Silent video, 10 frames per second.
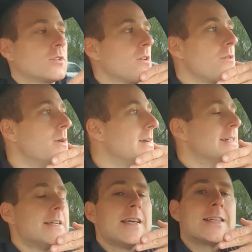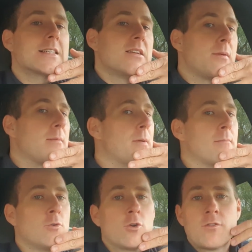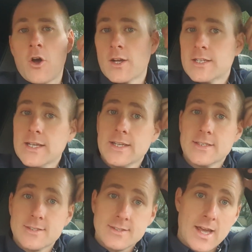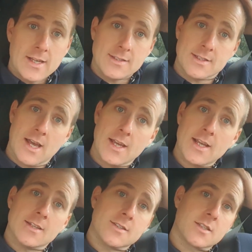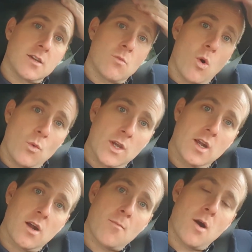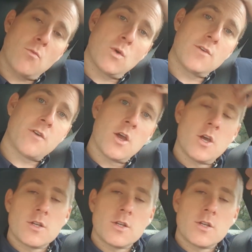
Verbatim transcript: So it's going to be a bit more of an ideas day today and seeing what we can come up with